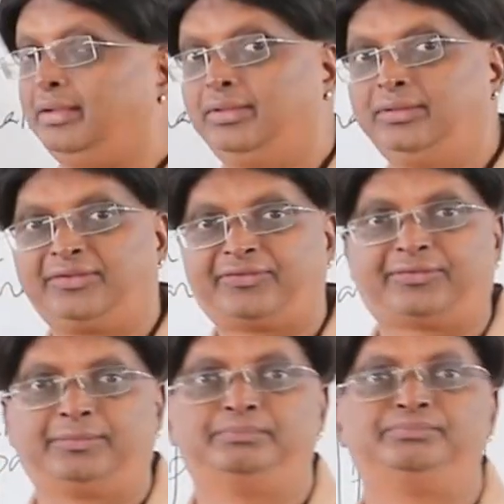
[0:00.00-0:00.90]
in
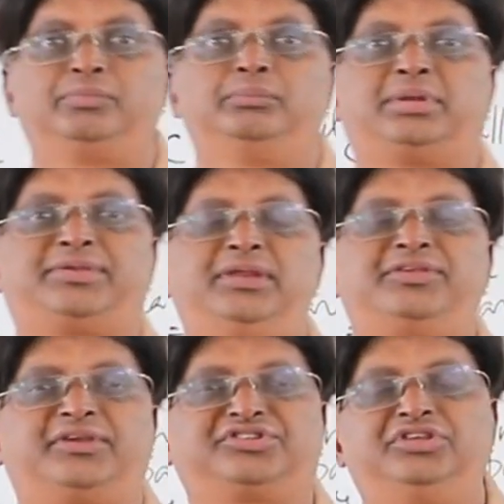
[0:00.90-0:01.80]
this
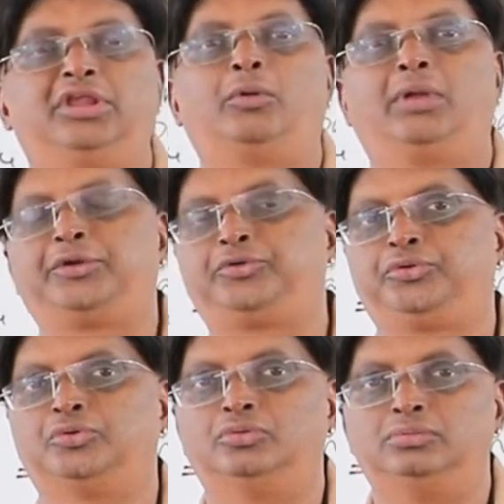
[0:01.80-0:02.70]
present session I would like
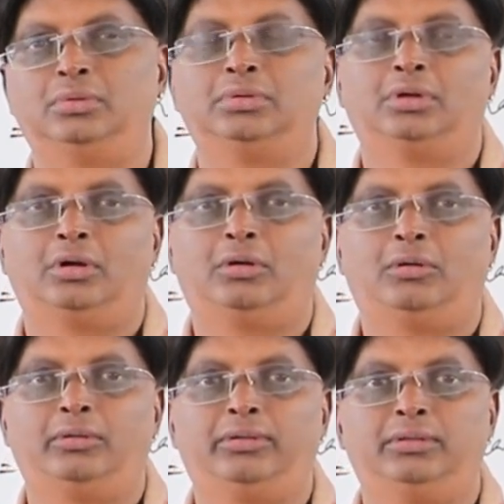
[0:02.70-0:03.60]
to do
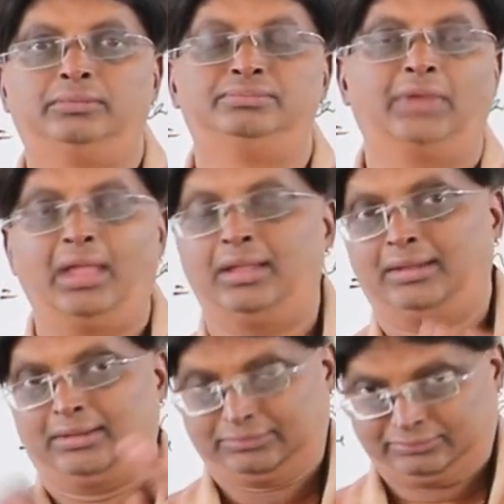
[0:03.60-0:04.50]
on
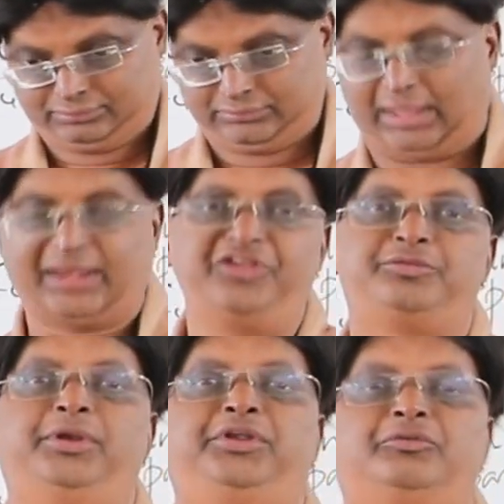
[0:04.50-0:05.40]

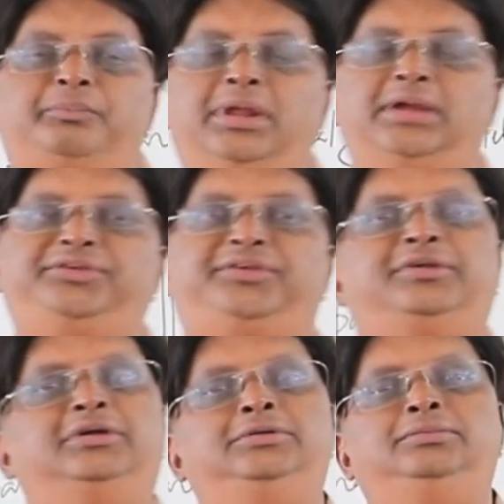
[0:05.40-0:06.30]
arrangement of
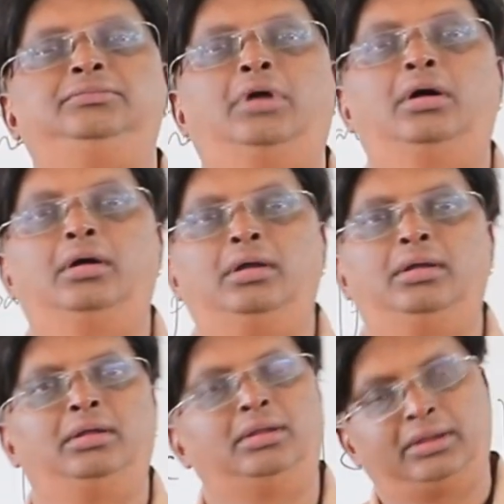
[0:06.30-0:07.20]
plates,
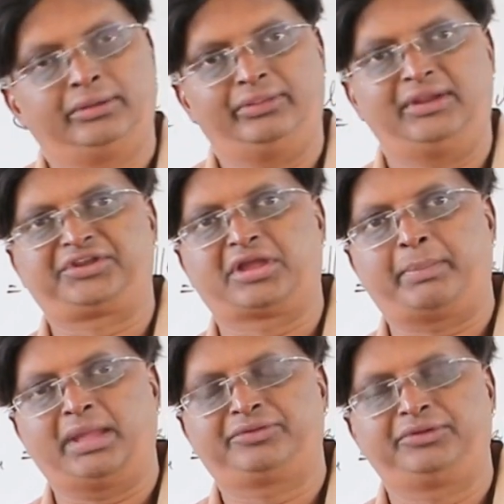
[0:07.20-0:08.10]
net
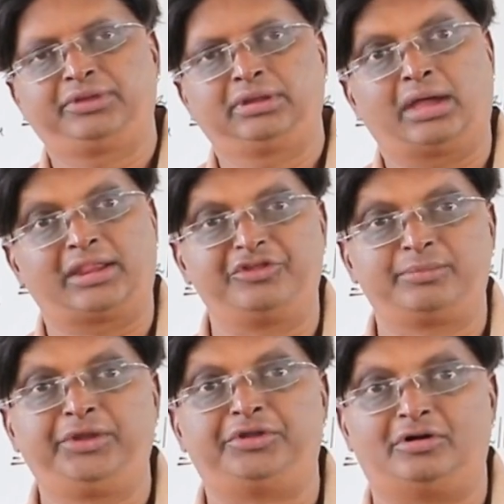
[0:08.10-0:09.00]
capacity,
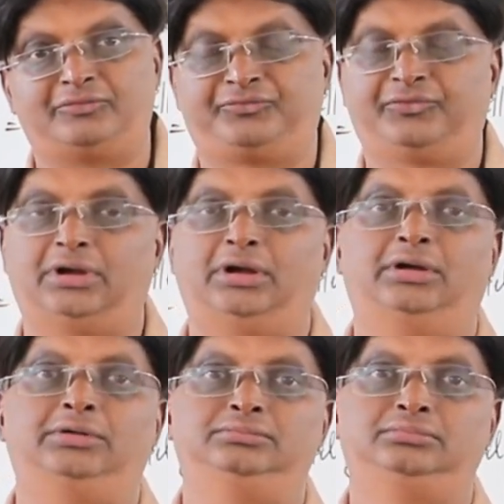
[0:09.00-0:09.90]
arrangement
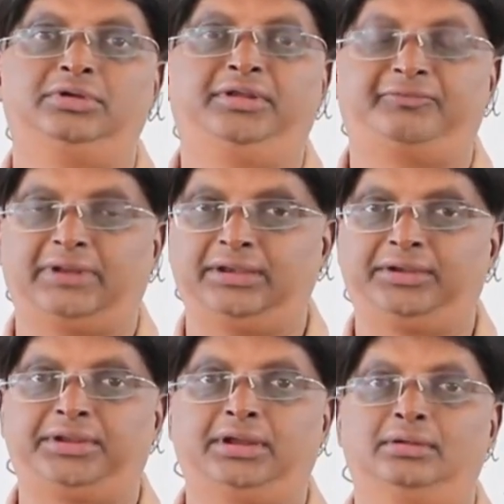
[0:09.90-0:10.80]
of
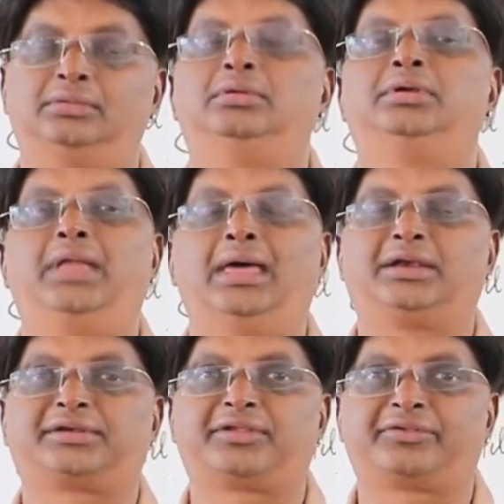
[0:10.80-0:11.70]
different
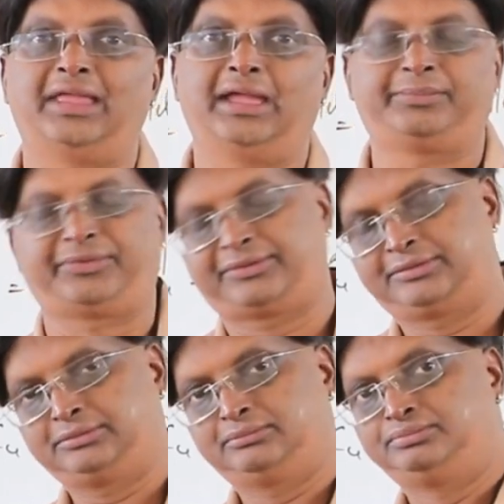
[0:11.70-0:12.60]
dielectric
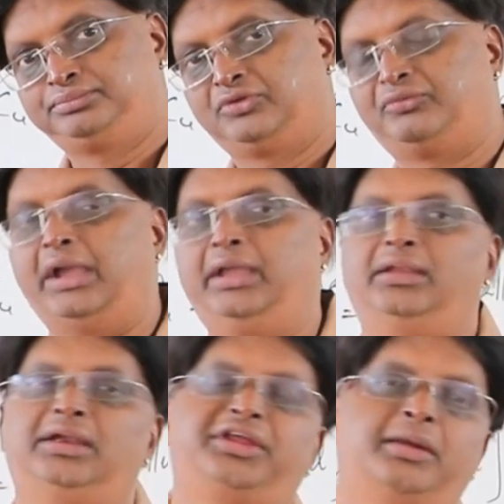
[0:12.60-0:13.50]
slabs,
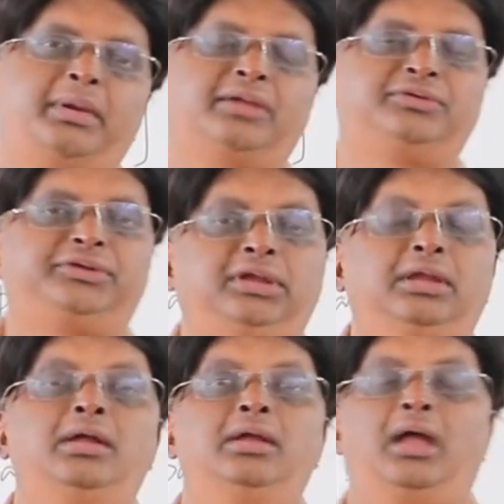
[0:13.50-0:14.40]
finding net
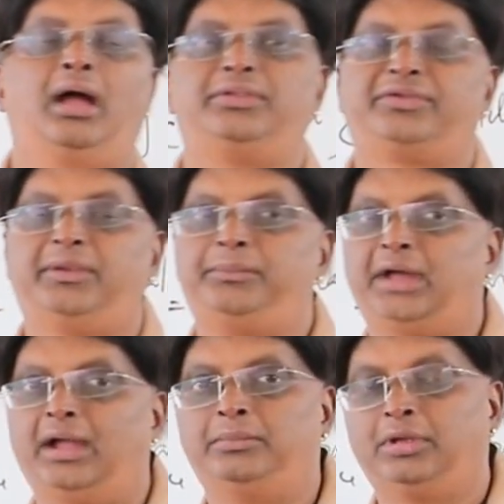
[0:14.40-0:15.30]
capacity. At the same
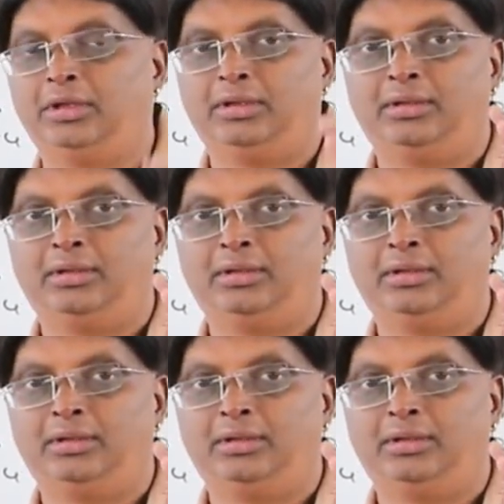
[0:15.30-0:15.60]
time,